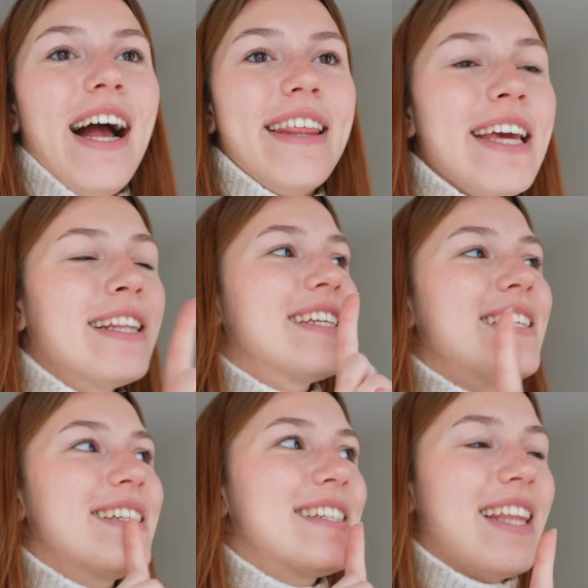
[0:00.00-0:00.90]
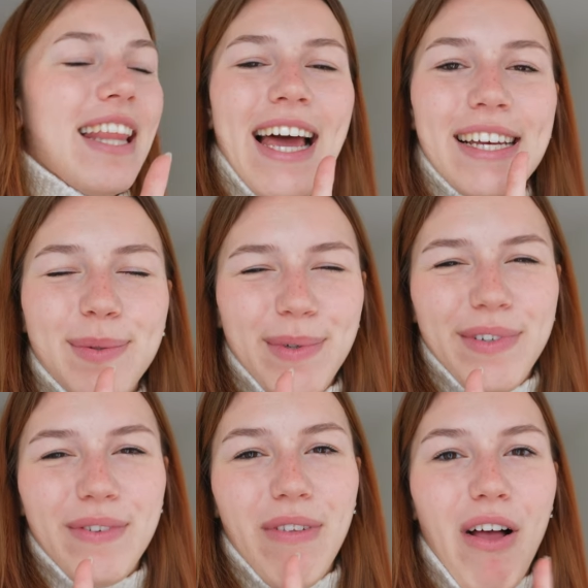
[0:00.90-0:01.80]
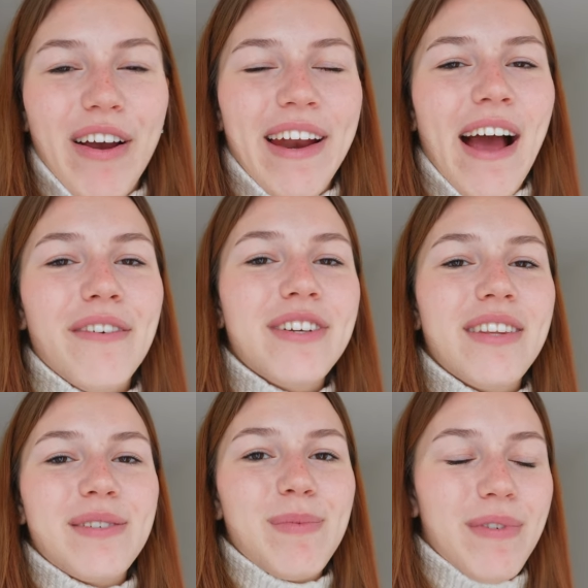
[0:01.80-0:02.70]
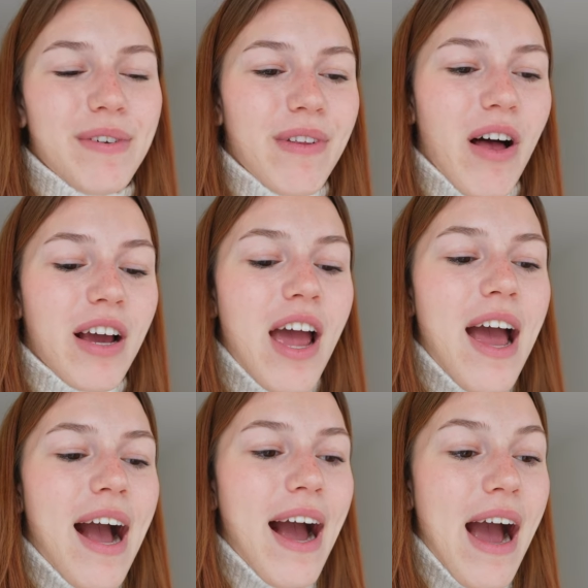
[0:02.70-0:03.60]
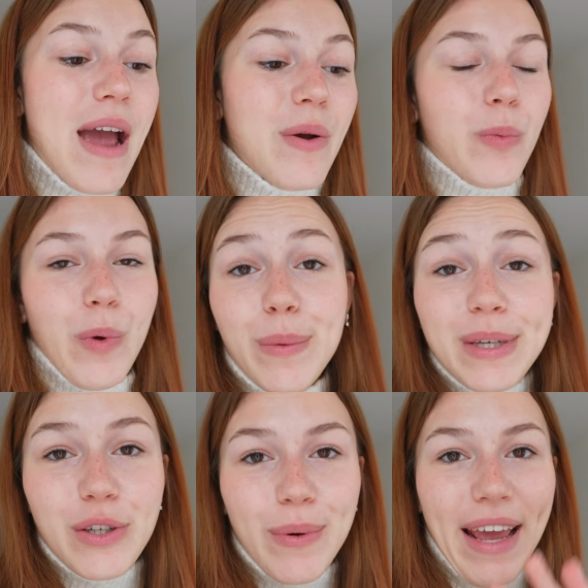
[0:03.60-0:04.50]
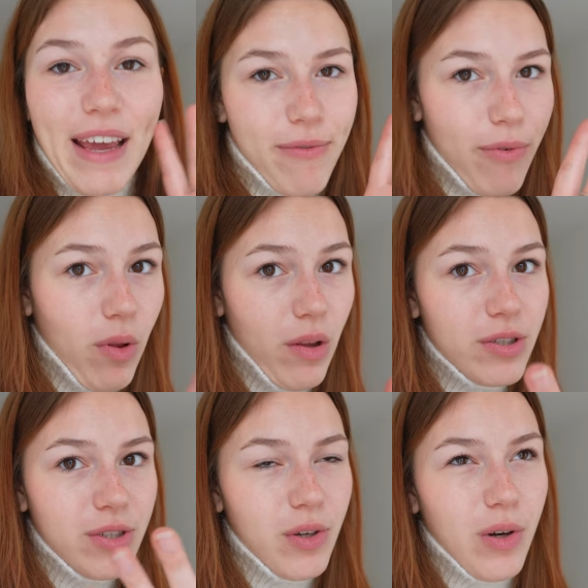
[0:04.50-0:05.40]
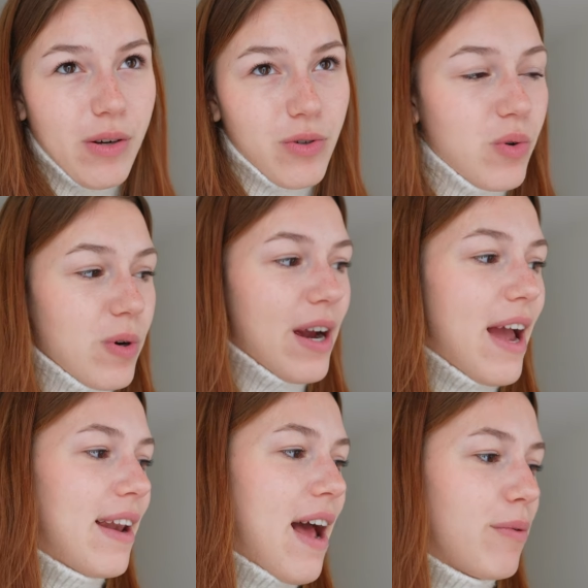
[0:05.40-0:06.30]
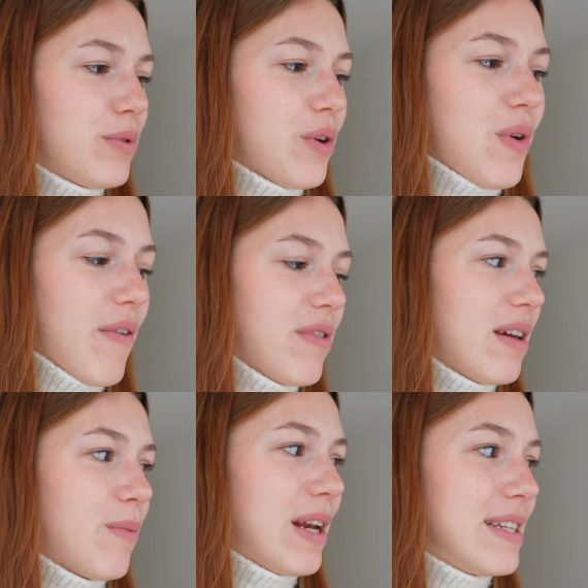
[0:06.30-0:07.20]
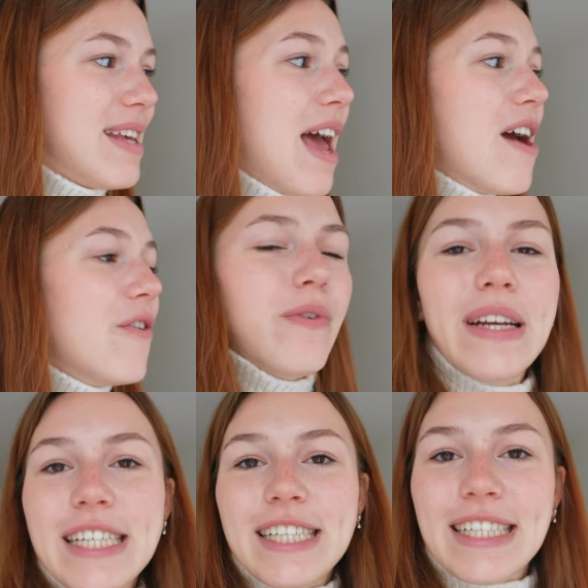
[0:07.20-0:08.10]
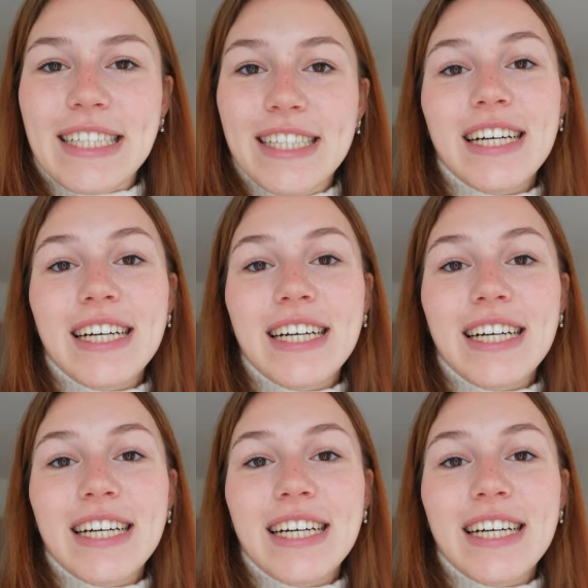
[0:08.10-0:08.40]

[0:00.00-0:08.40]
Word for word: I think this is the last moving vlog, and after this moving vlog I will be doing a full studio tour and I will show you everything when it's finished and